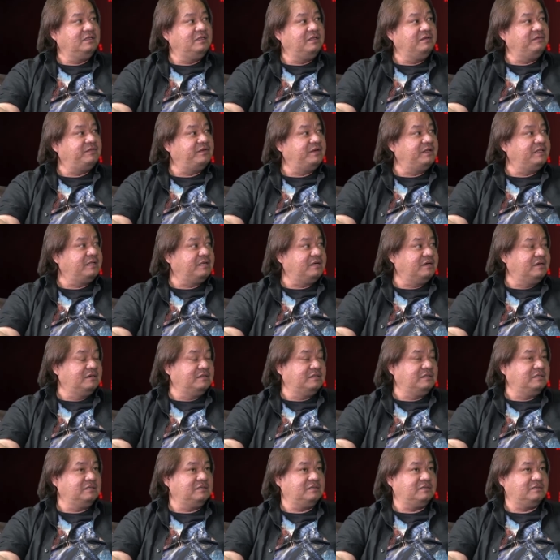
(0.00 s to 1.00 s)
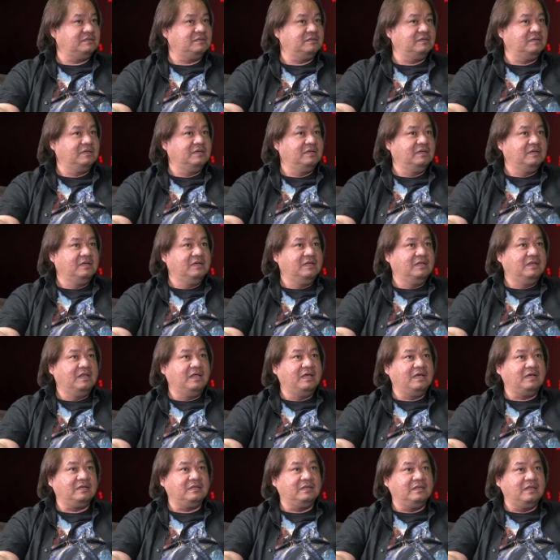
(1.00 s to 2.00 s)
different countries.
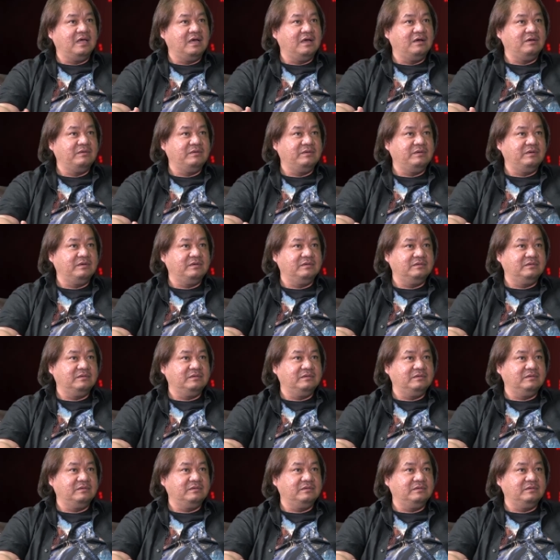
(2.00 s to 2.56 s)
Like now